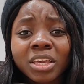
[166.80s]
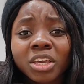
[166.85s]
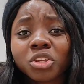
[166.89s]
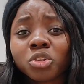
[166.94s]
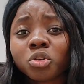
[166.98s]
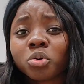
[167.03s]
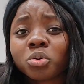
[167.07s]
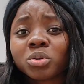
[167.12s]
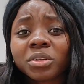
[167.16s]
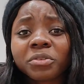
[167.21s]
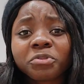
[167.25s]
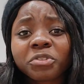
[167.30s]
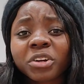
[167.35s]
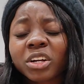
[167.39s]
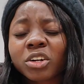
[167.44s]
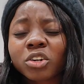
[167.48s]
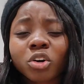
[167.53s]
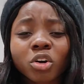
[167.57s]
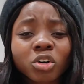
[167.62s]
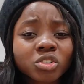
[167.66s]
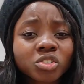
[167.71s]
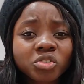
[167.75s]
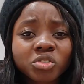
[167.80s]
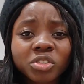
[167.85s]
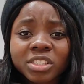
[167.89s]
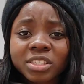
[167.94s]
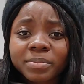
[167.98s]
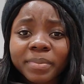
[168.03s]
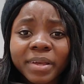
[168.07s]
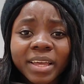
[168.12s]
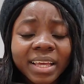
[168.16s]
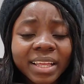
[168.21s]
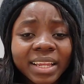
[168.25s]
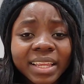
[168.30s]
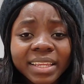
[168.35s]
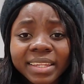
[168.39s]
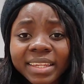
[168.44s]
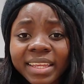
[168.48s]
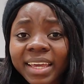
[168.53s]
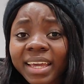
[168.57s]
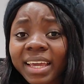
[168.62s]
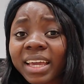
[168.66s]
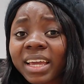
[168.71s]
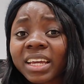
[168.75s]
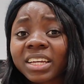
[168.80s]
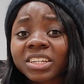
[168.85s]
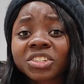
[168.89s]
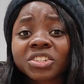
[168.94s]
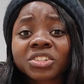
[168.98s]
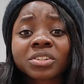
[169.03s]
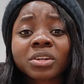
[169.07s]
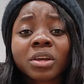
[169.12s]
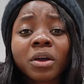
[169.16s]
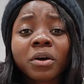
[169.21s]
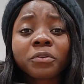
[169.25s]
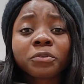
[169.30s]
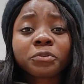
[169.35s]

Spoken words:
different countries, Bangladesh,